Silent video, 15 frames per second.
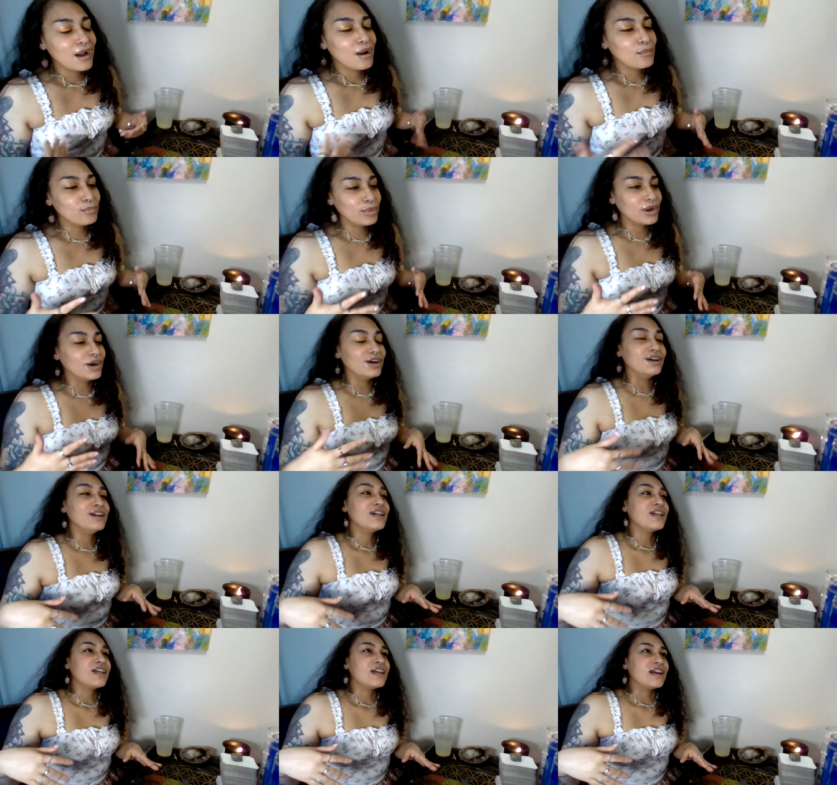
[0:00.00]
But...
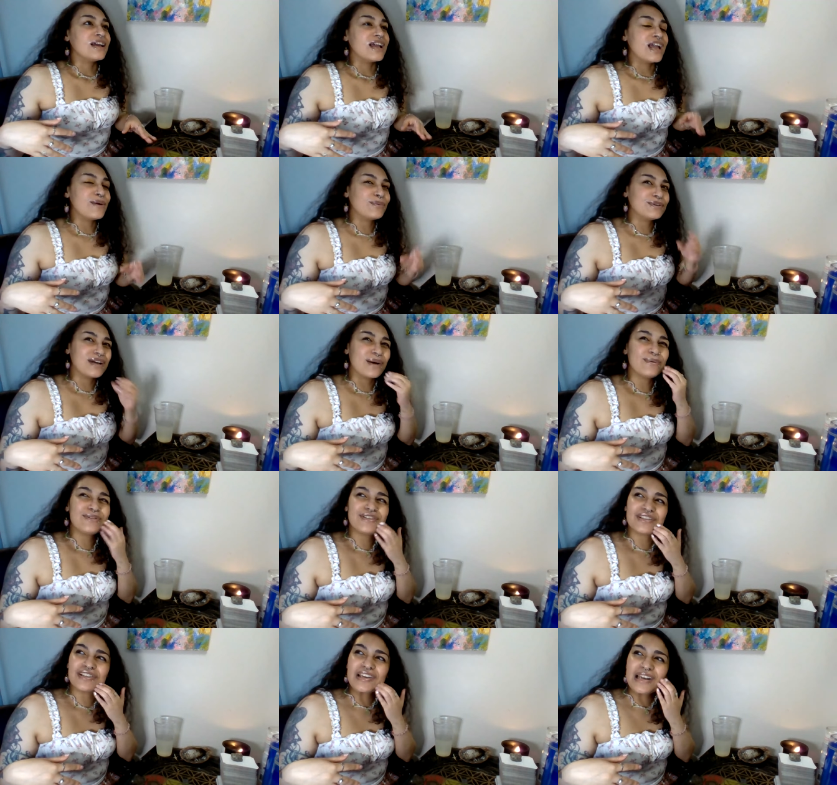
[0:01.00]
It was, I was
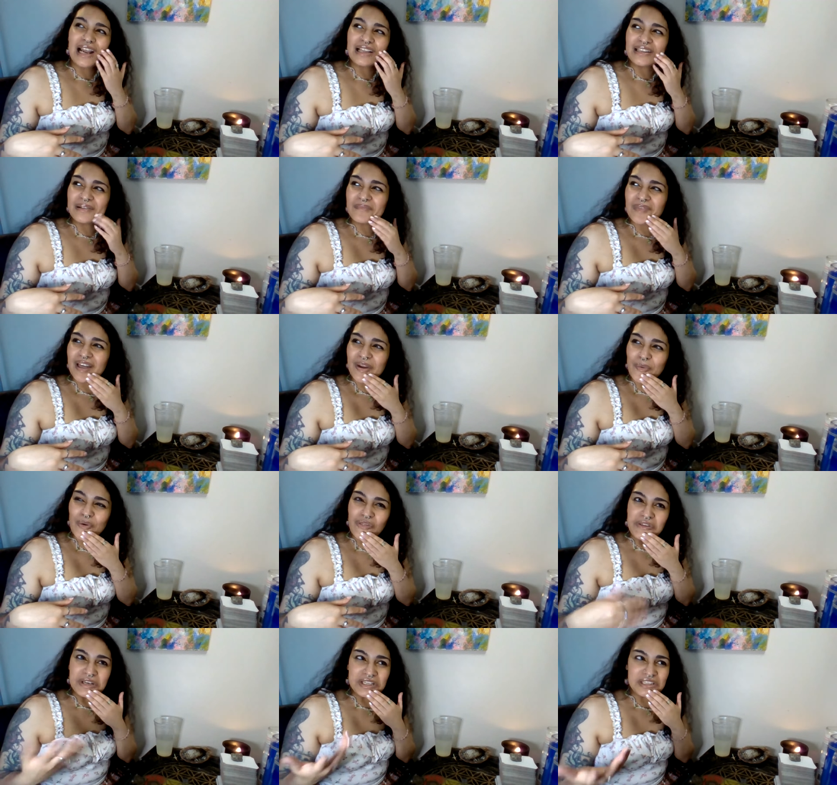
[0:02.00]
just looking at them, like,
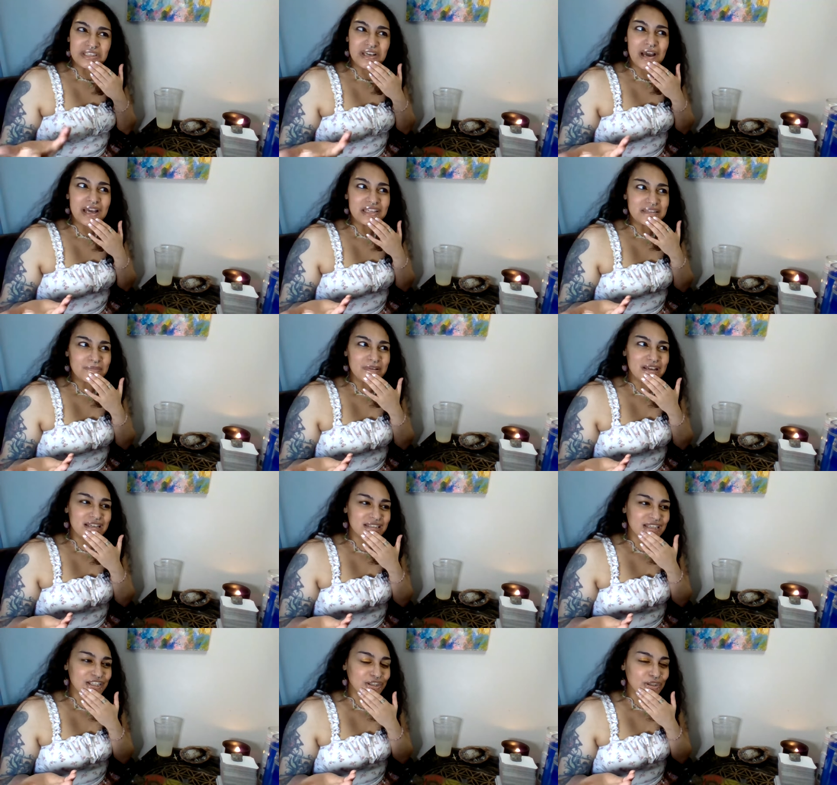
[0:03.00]
with disgust because,
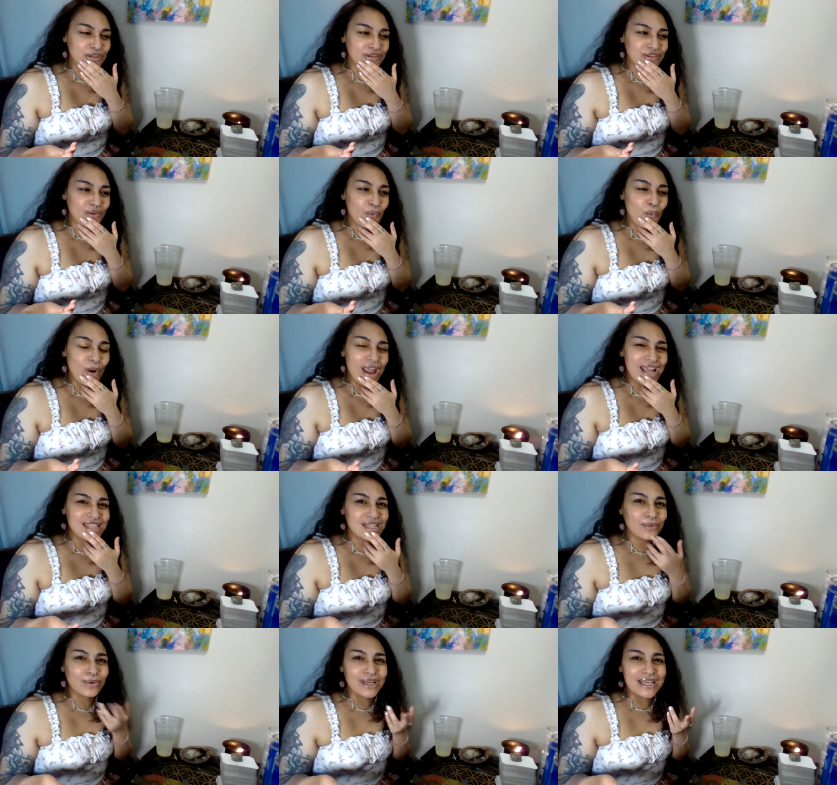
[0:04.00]
like, the way
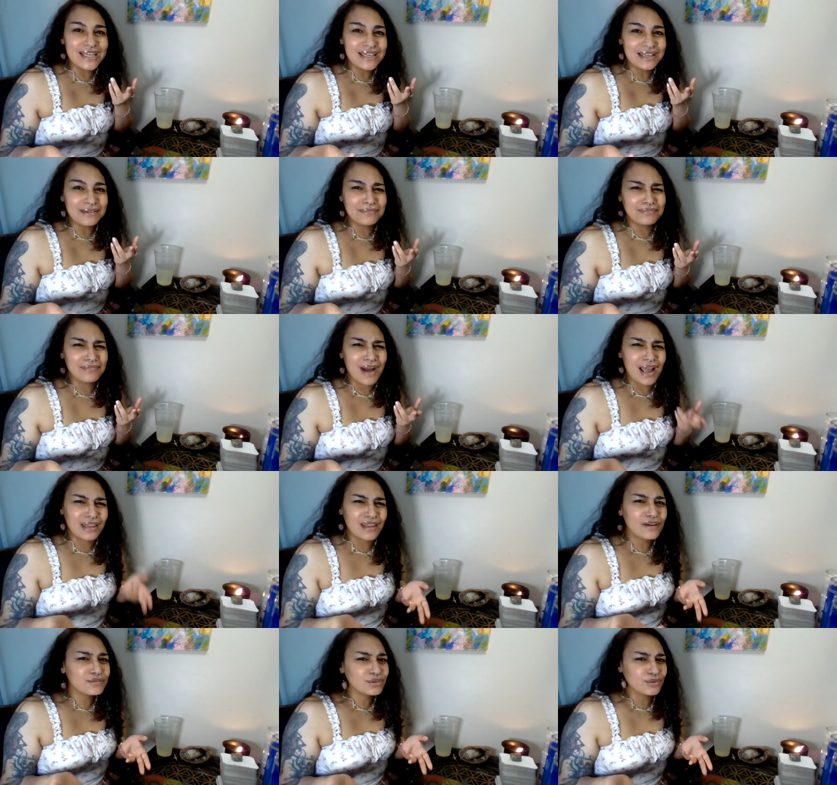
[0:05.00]
they were eating my
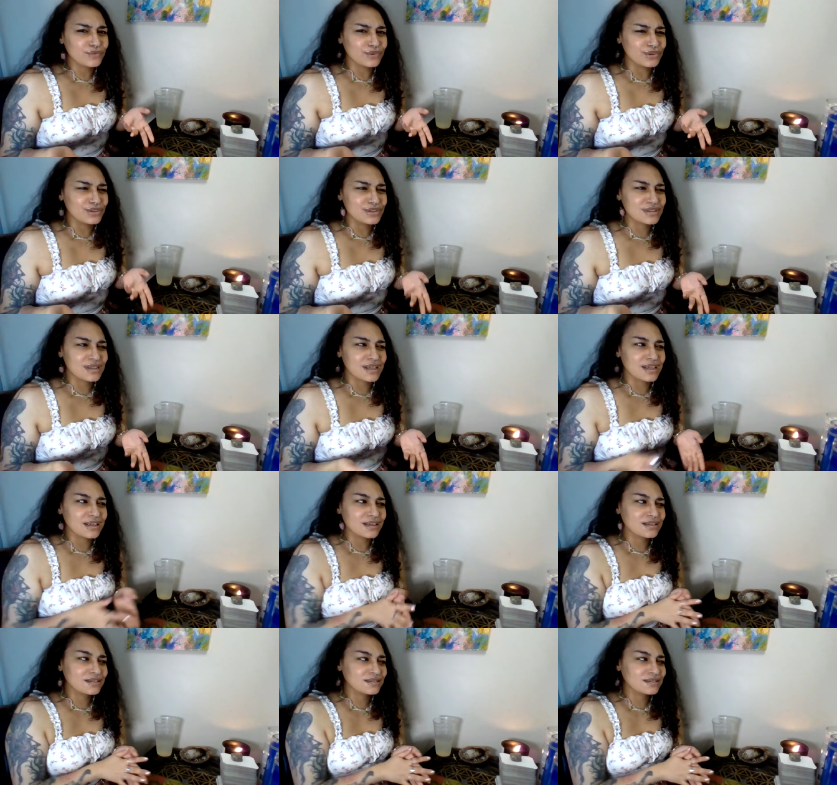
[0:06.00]
leftovers, like,